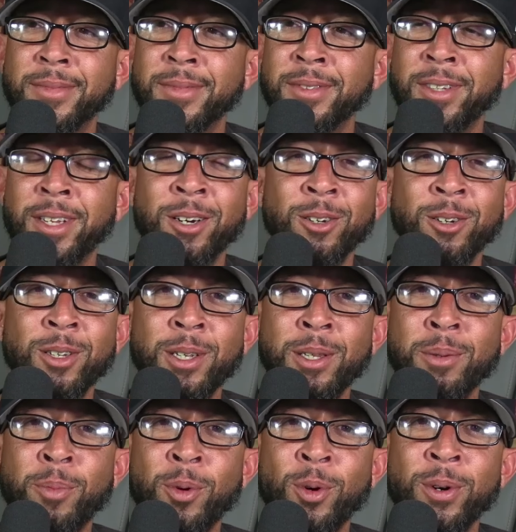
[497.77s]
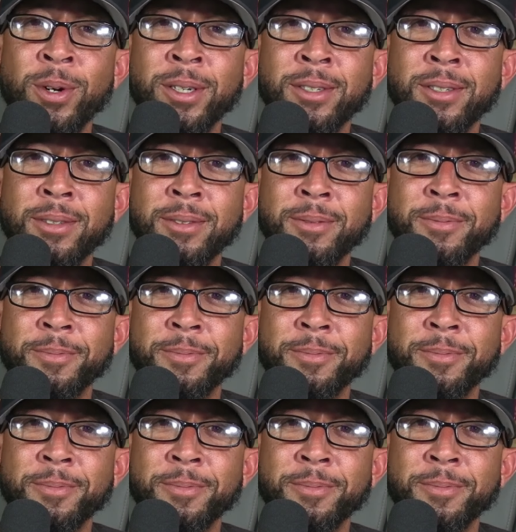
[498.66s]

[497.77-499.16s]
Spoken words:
Literally the Boys.